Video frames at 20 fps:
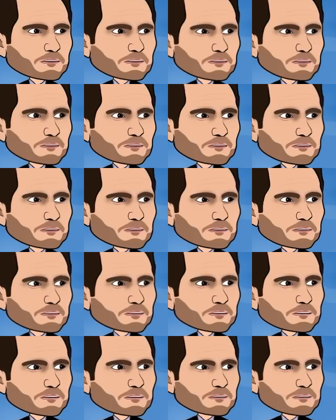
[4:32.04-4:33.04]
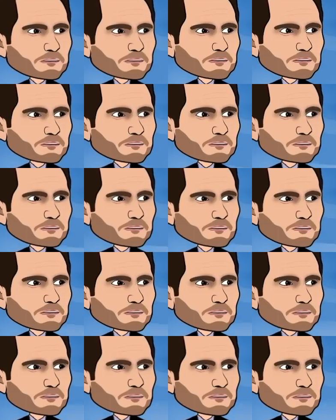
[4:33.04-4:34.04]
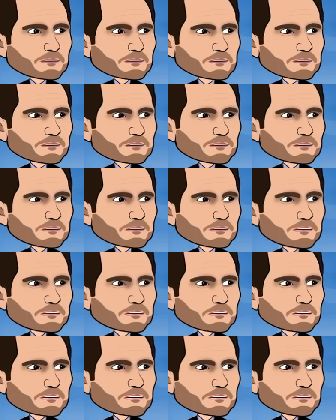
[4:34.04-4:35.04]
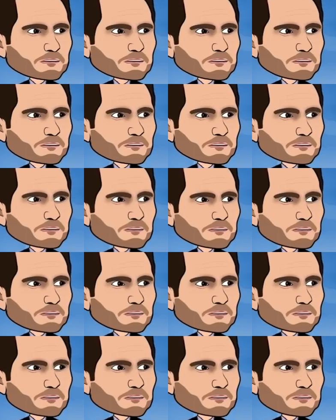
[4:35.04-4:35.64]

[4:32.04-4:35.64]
The person shown says nothing.